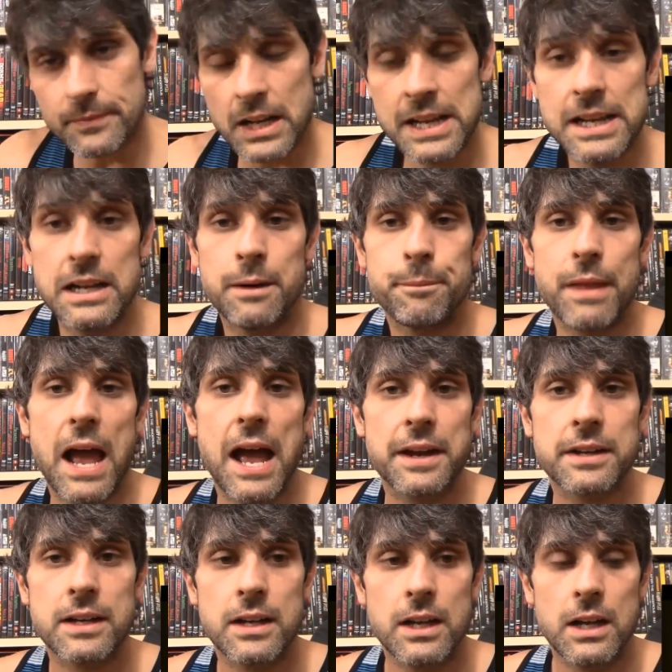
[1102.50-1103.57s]
him
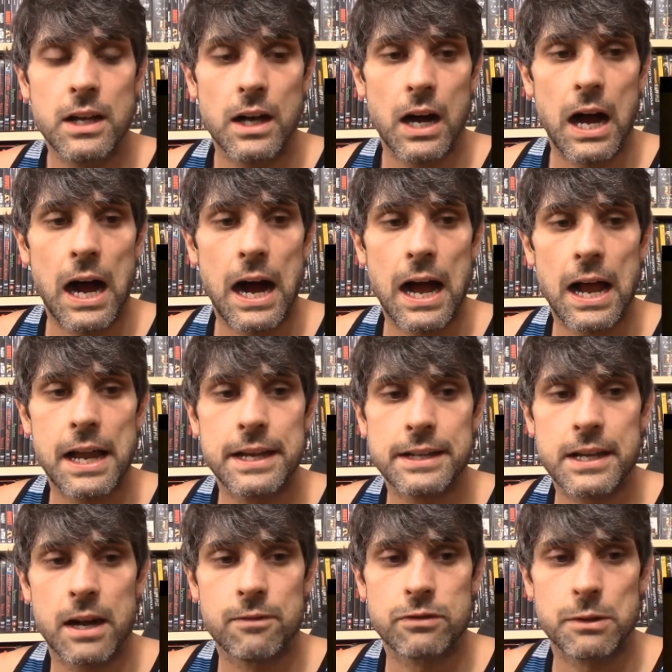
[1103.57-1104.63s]
that I
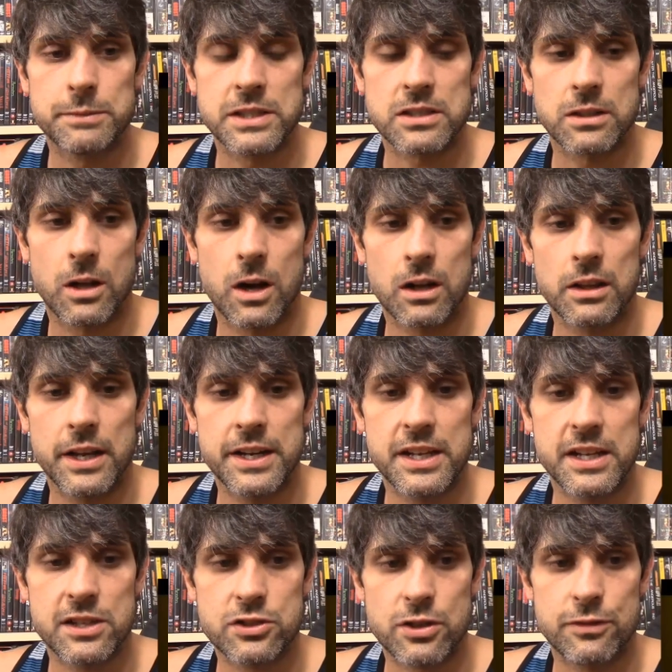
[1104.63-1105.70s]
come from this long
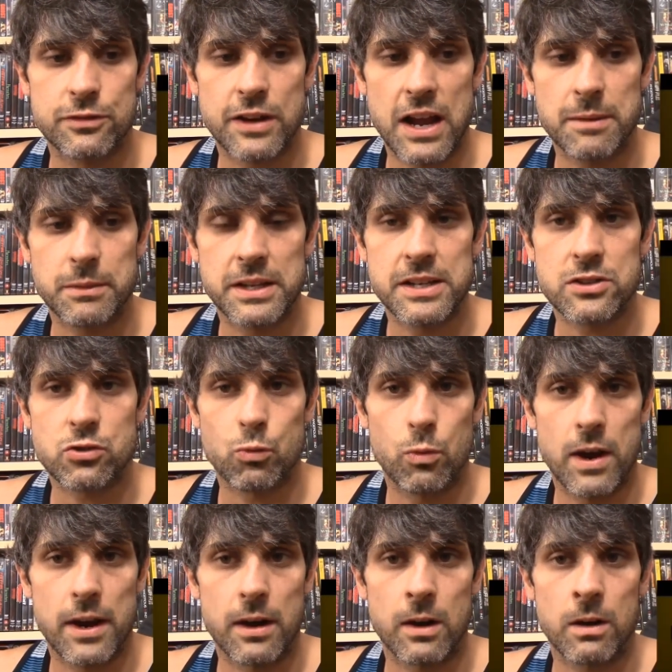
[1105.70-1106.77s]
lineage of families
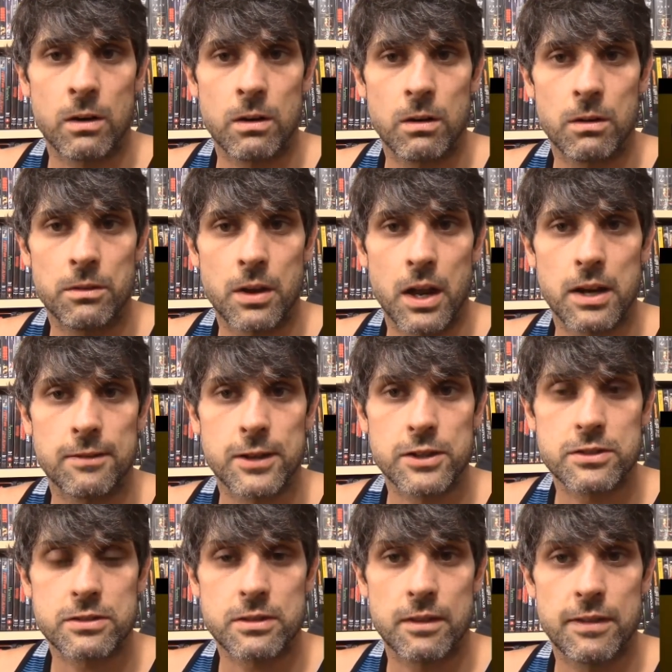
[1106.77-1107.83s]
where none of
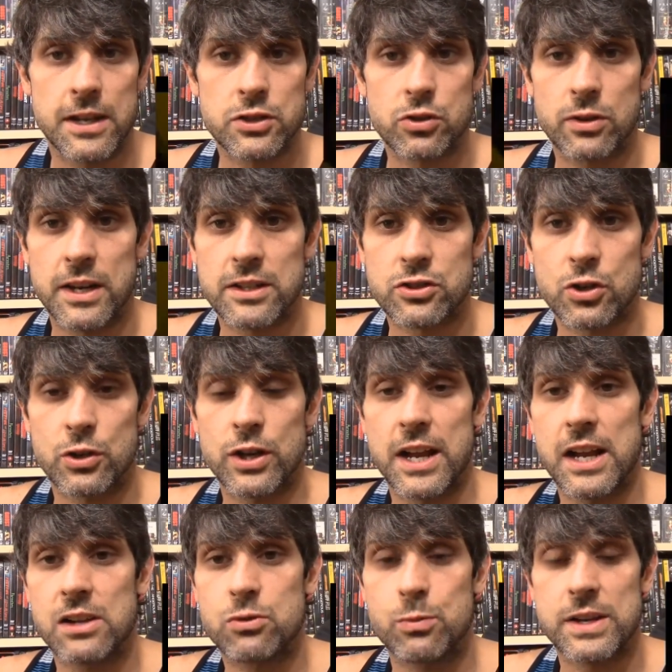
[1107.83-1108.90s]
us eventually at a certain
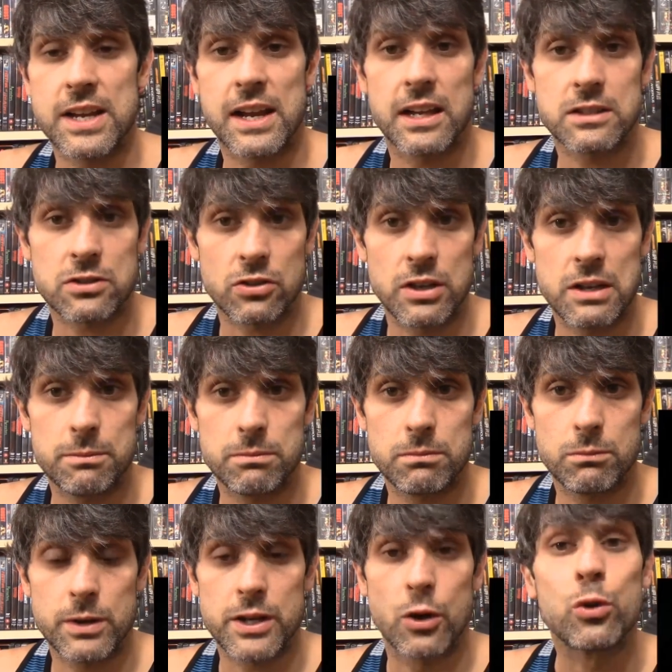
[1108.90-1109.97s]
age we can't sleep,
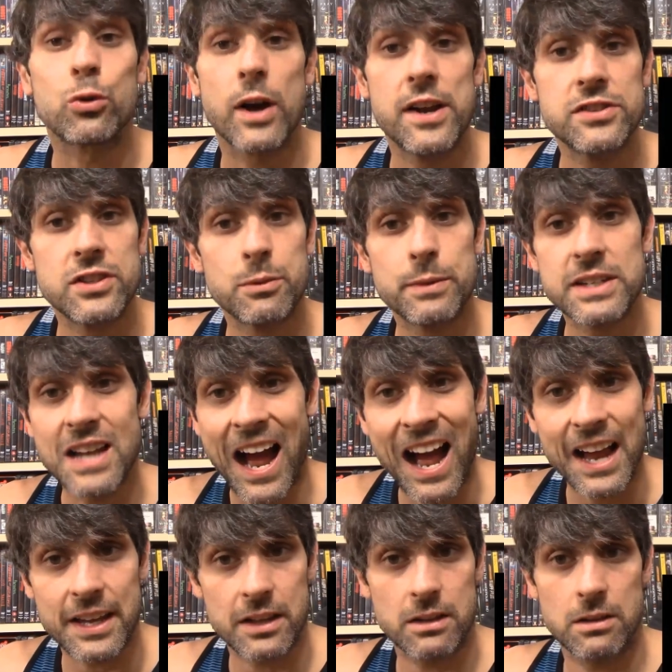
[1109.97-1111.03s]
we go crazy, and we die.